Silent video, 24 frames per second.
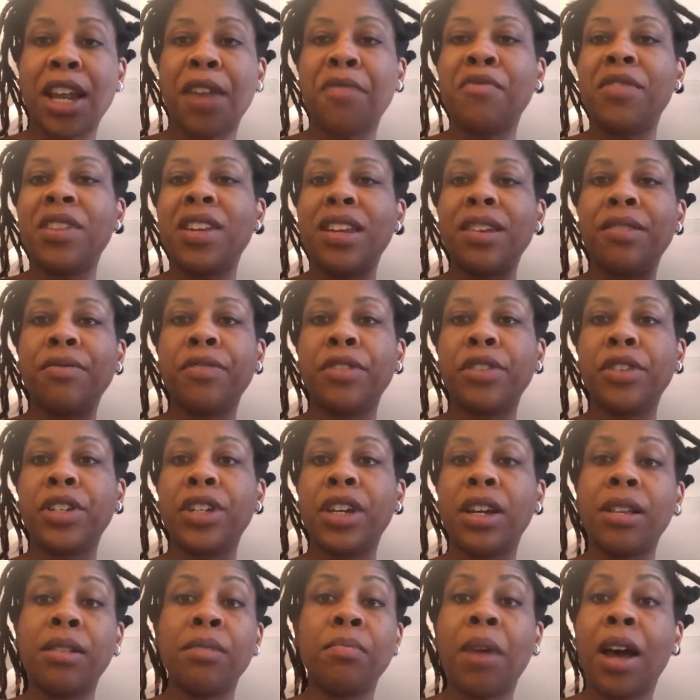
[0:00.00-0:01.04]
I've never
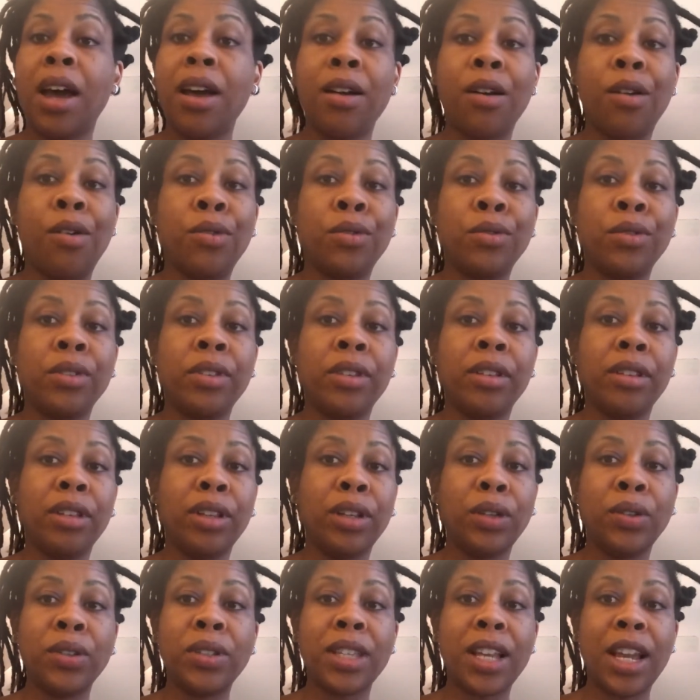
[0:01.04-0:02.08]
done my own
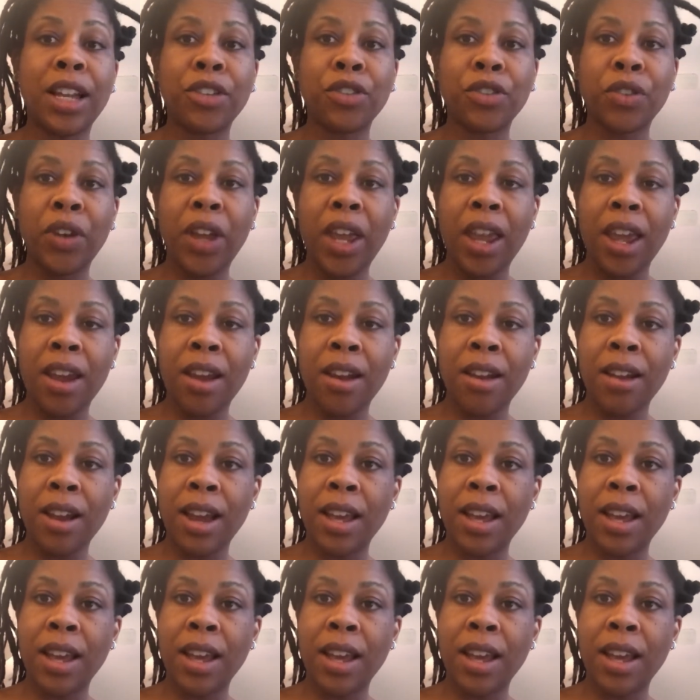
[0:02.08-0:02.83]
loose natural hair